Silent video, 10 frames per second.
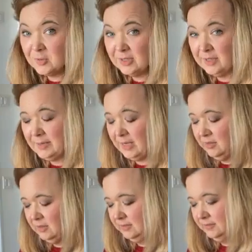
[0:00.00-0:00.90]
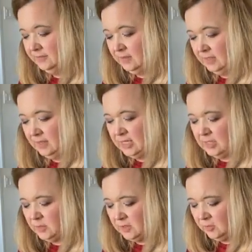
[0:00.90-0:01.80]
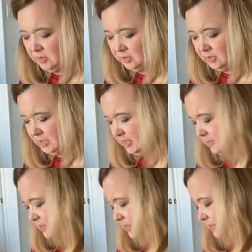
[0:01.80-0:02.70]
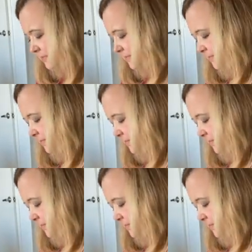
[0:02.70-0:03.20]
what it's really about. That's when the real learning goes on.